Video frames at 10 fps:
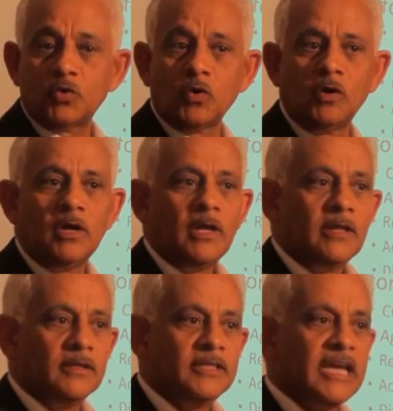So
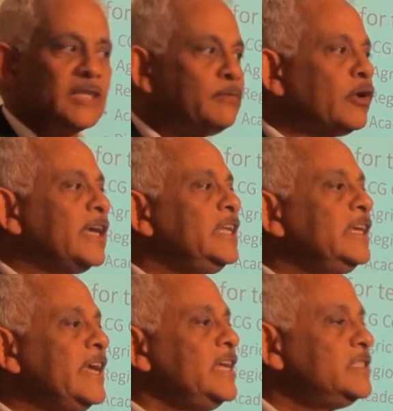the diaspora can
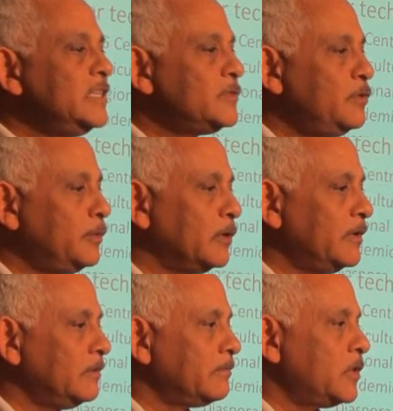engage these
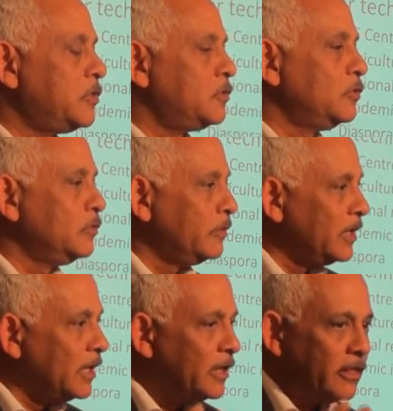people through
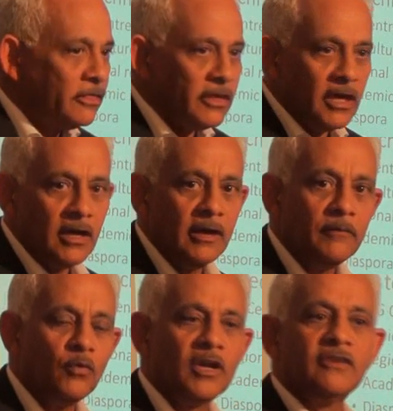
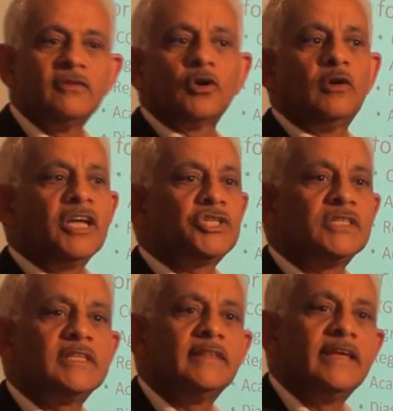the whatever
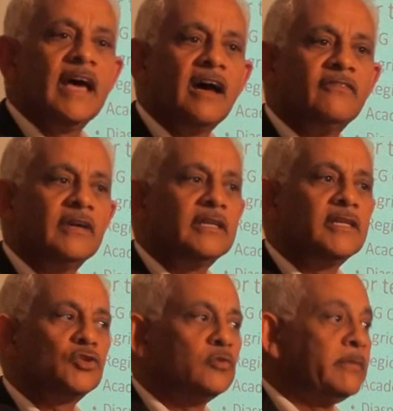connections that they have,
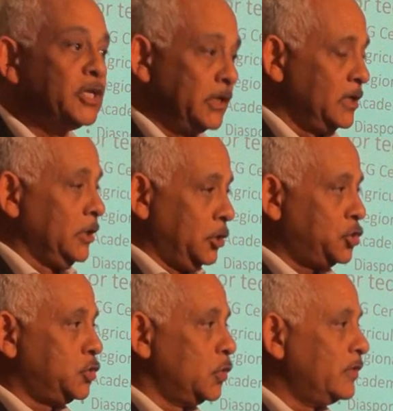at least to make
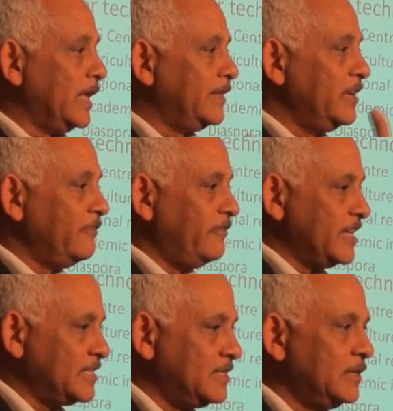sure that they
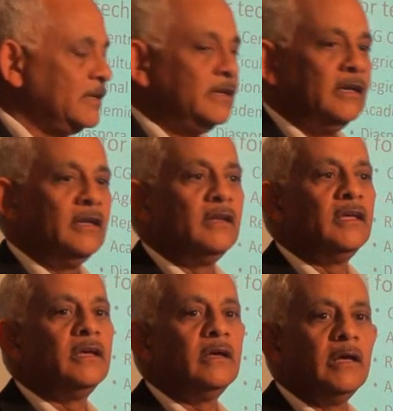invest
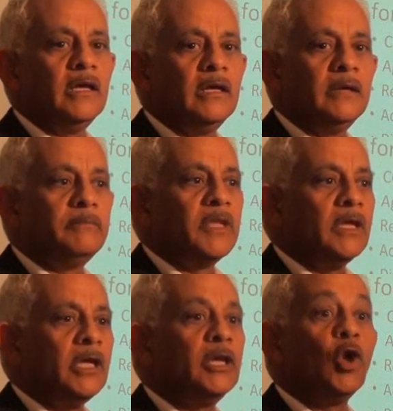in
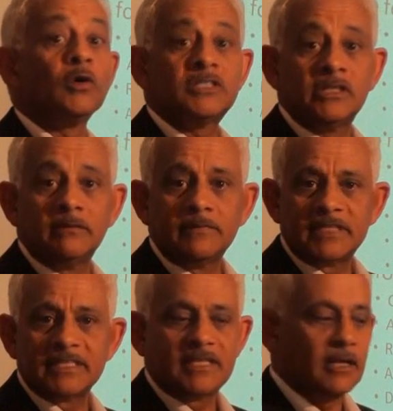
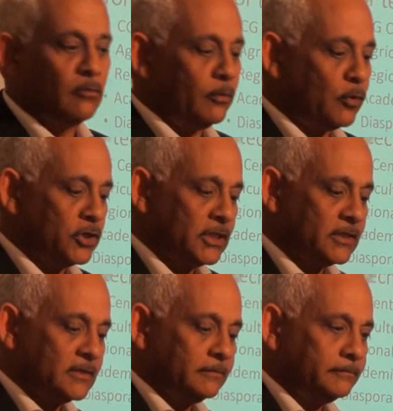long-term sustainable
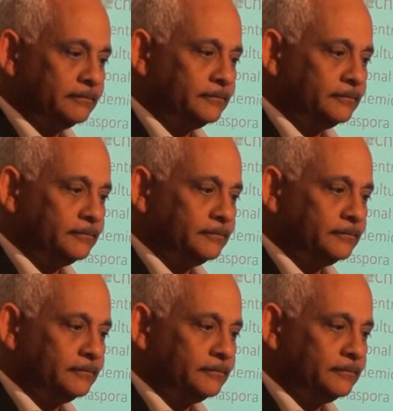projects.